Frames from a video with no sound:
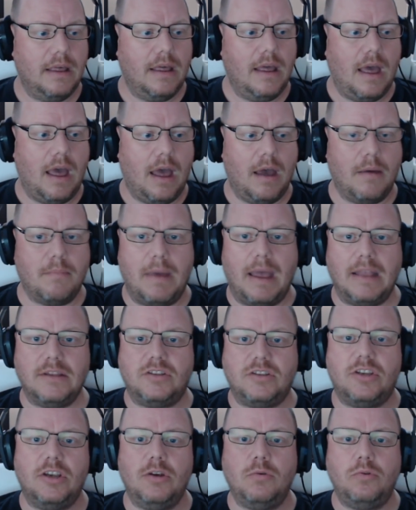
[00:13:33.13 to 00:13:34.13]

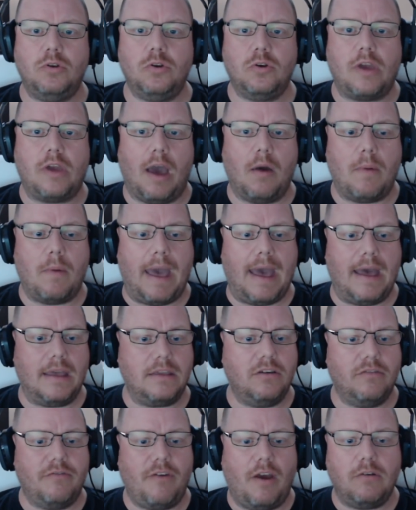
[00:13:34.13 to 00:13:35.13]
Until you go
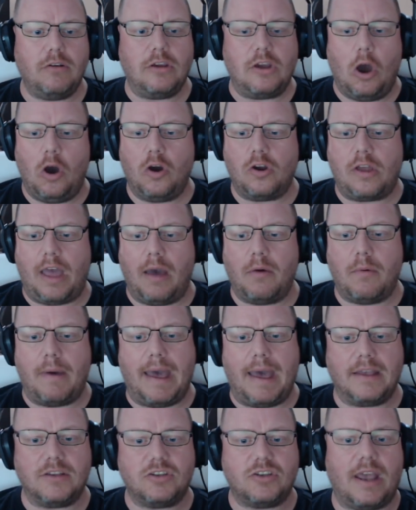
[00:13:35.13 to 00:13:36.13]
out, you've only got to go
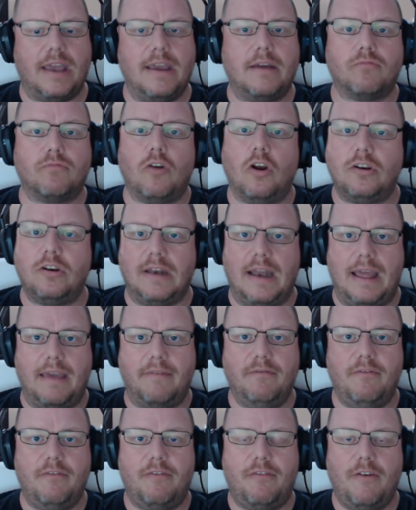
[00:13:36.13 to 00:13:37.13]
out, say, a rod
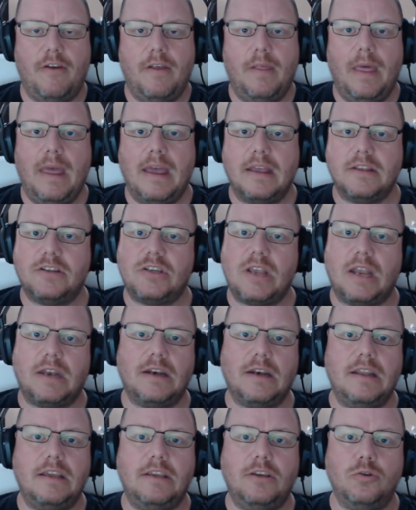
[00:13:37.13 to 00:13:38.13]
length, and
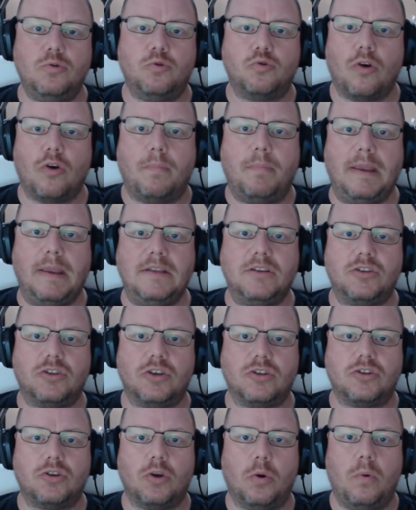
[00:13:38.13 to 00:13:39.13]
suddenly you drop
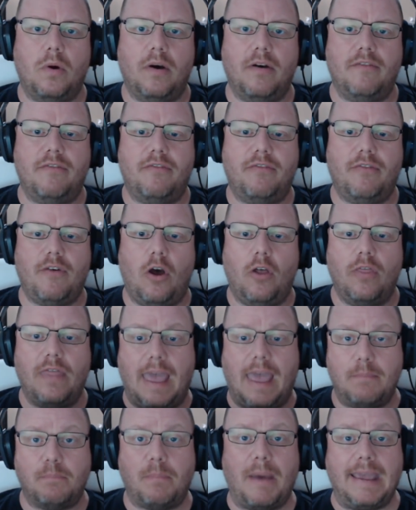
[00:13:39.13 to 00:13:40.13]
into sort of, on
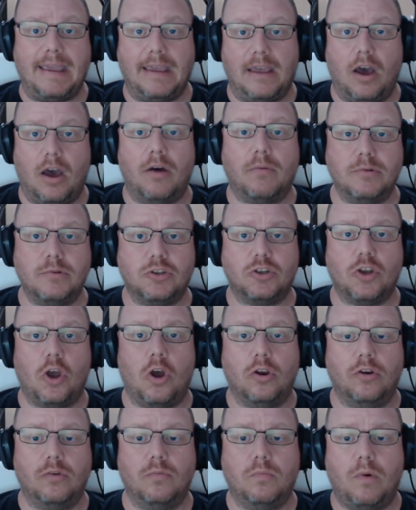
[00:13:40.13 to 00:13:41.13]
that bank I was
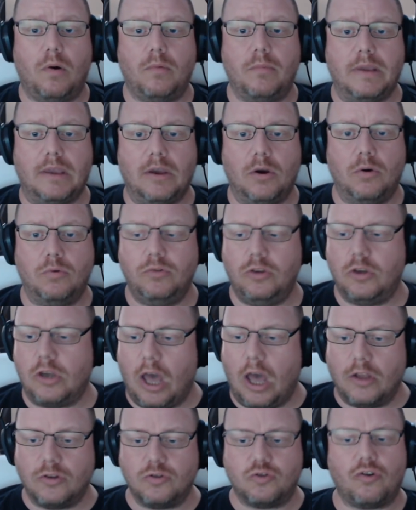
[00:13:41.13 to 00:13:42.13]
on, what we call, you
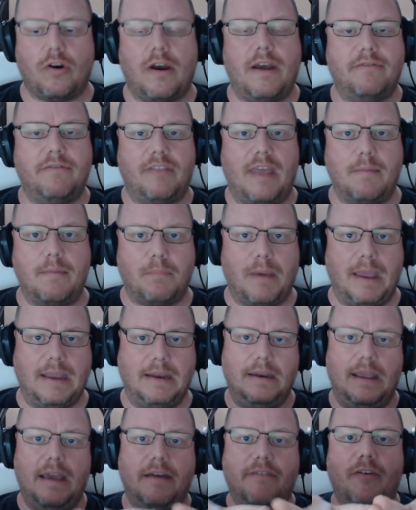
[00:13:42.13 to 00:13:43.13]
can't drive that
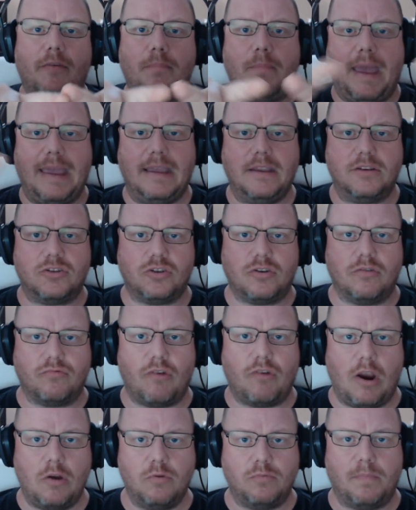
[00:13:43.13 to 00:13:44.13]
bank. The other bank's the
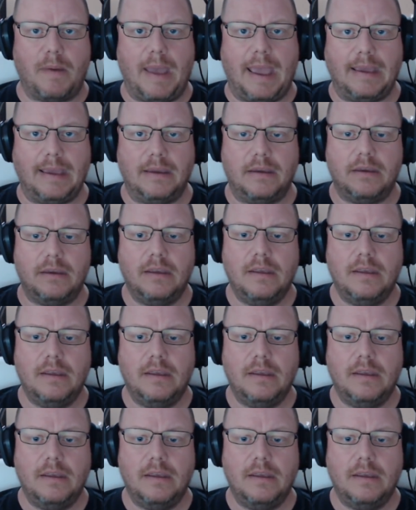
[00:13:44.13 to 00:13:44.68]
road bank,